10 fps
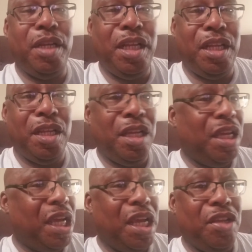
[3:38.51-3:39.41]
in
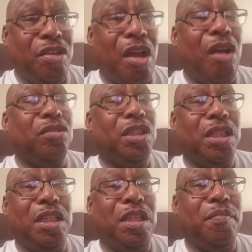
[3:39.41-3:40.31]
and y'all
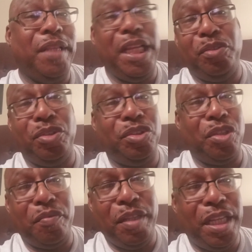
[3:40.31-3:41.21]
telling them they don't
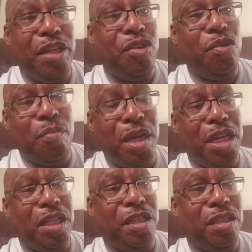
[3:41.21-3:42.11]
deserve to get no
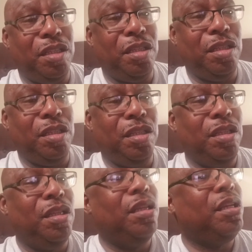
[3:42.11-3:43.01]
money.
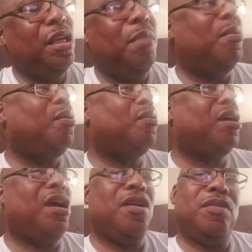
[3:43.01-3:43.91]
Come on,
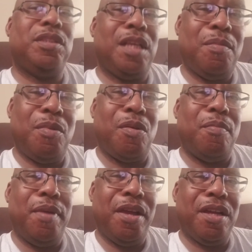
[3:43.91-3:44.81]
Congress. Come on,
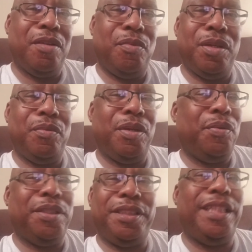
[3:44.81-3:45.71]
America. What, what
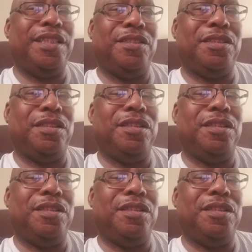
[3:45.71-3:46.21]
what's this?